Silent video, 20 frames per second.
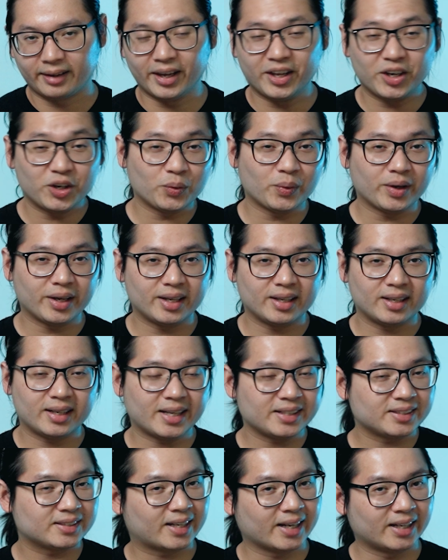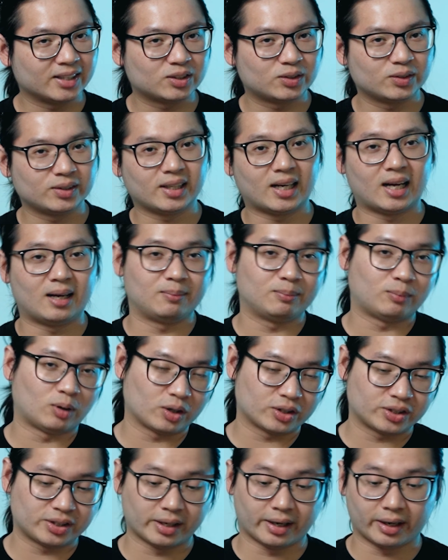Anyway, let's get to the
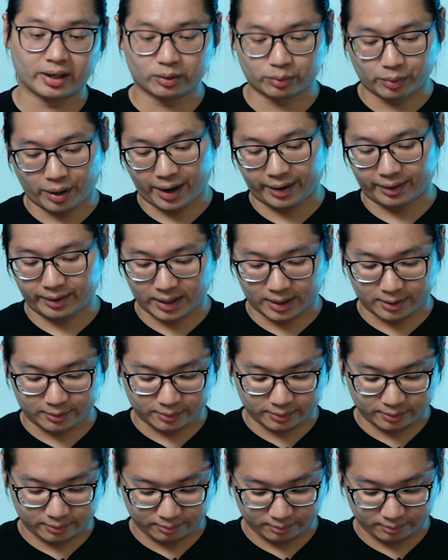unboxing right now.